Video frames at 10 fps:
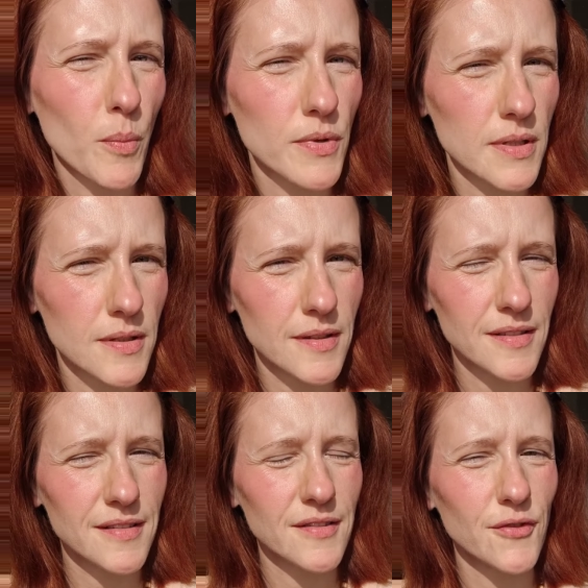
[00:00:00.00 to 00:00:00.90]
almost
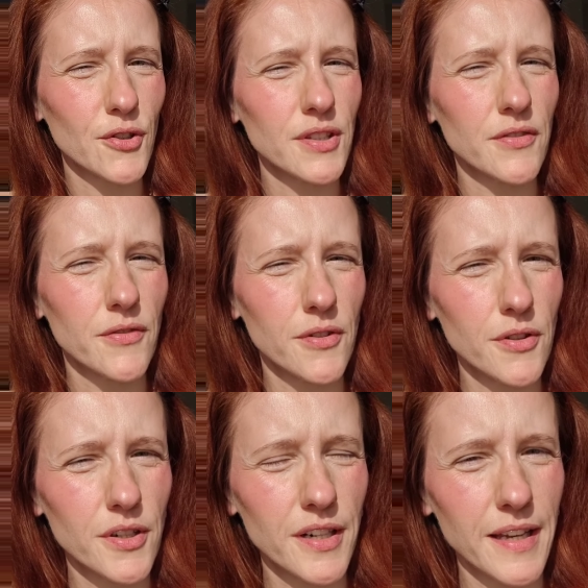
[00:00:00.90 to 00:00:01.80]

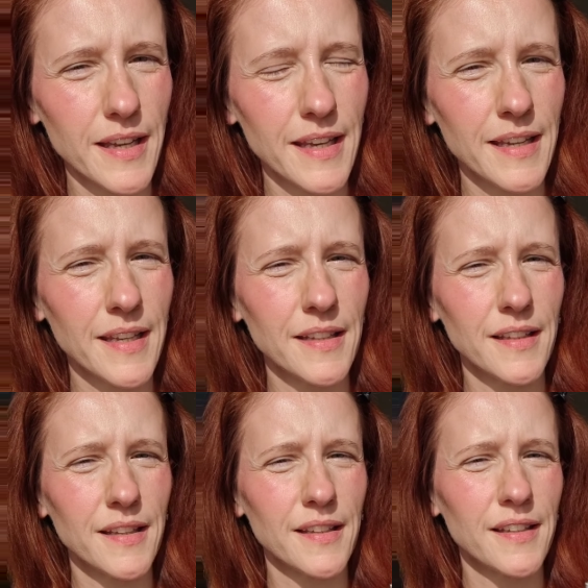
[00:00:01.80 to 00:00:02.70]
44
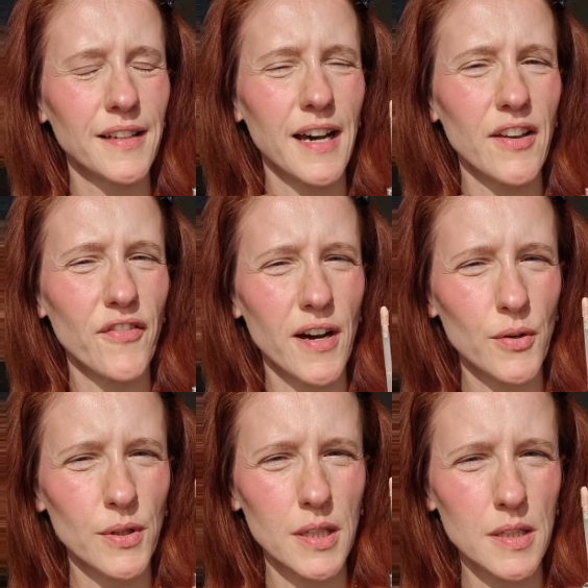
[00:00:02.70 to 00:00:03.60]
and I
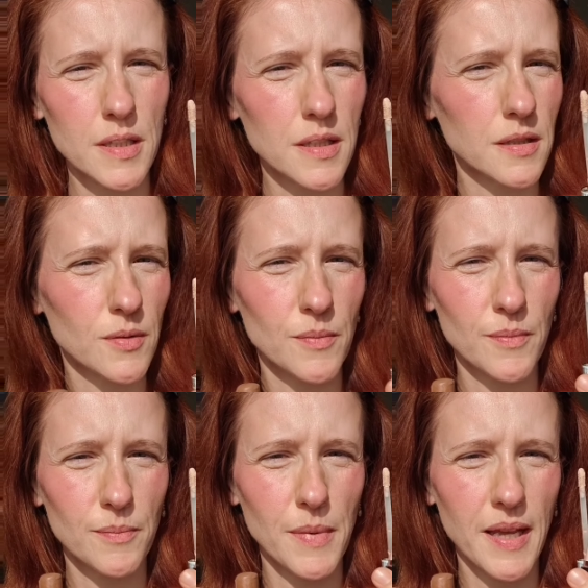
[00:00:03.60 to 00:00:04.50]
found this
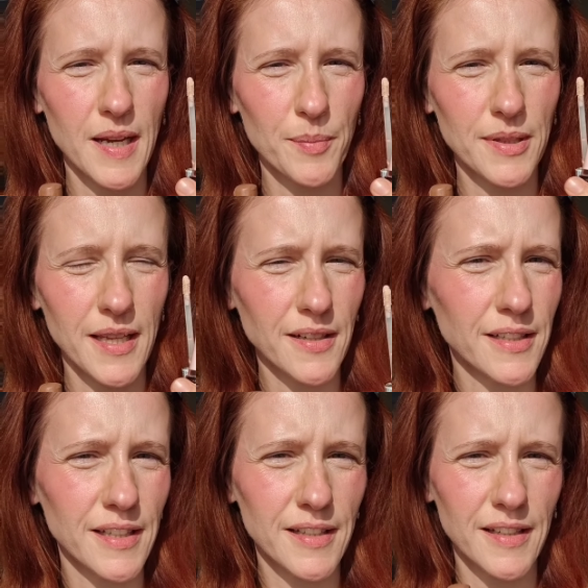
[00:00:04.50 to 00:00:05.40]
makeup
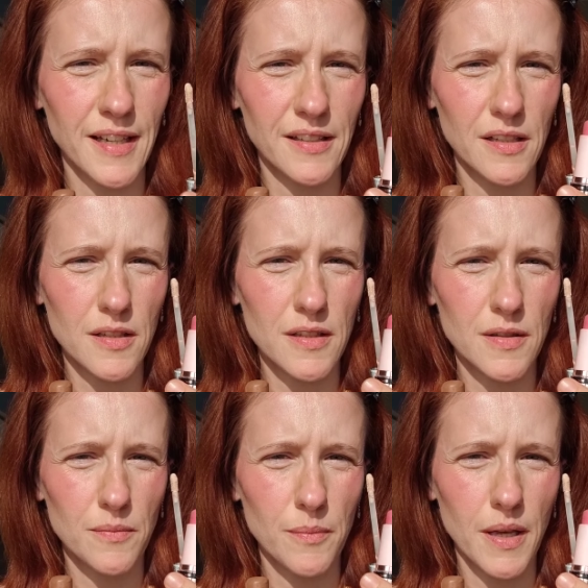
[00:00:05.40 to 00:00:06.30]
technique and
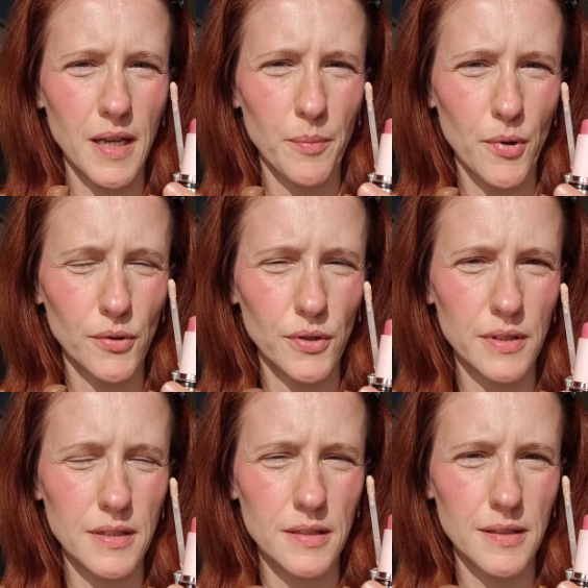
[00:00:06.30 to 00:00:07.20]
this makeup
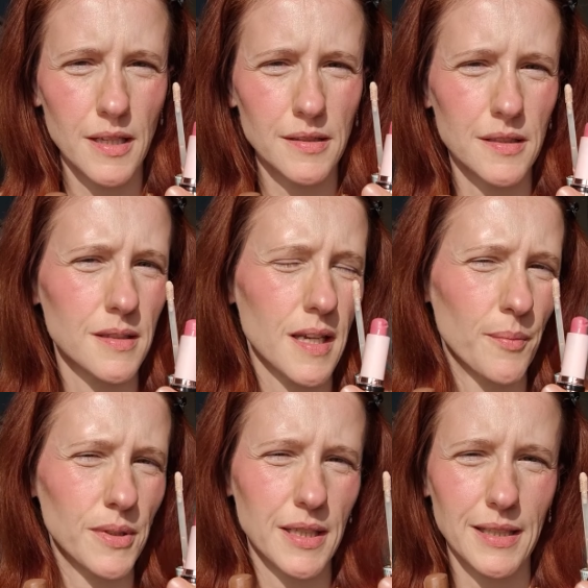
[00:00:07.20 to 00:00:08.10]
products that is
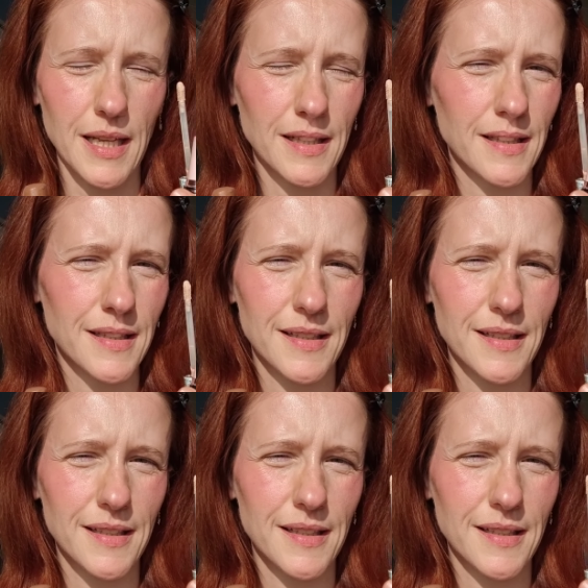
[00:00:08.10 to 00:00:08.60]
something that